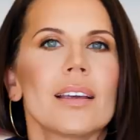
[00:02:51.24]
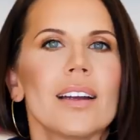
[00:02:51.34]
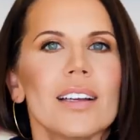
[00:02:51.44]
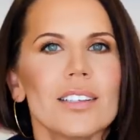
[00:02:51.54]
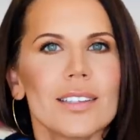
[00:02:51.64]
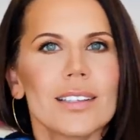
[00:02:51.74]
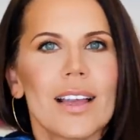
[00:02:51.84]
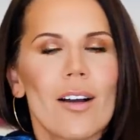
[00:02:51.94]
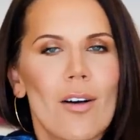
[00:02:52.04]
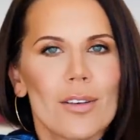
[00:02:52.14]
Can I just
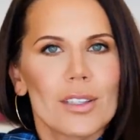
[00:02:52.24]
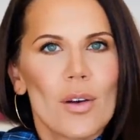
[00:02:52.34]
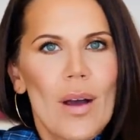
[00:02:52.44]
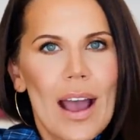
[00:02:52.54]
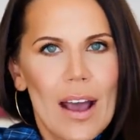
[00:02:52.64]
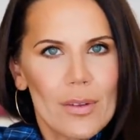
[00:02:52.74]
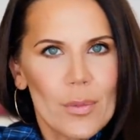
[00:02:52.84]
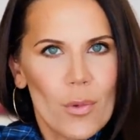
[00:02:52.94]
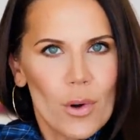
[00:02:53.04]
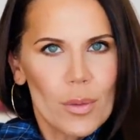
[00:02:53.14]
say also, I
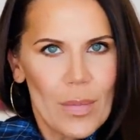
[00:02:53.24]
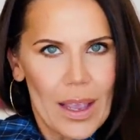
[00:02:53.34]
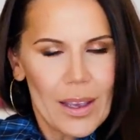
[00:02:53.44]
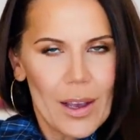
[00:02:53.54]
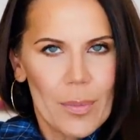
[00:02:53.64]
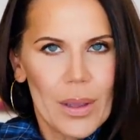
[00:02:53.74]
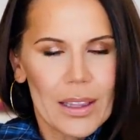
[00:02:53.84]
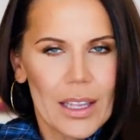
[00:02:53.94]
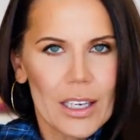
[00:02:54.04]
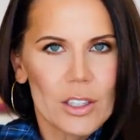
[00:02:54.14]
haven't worn makeup
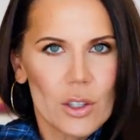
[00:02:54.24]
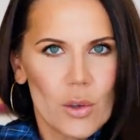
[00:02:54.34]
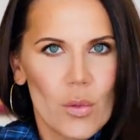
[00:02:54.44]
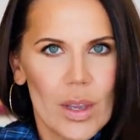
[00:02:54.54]
in like two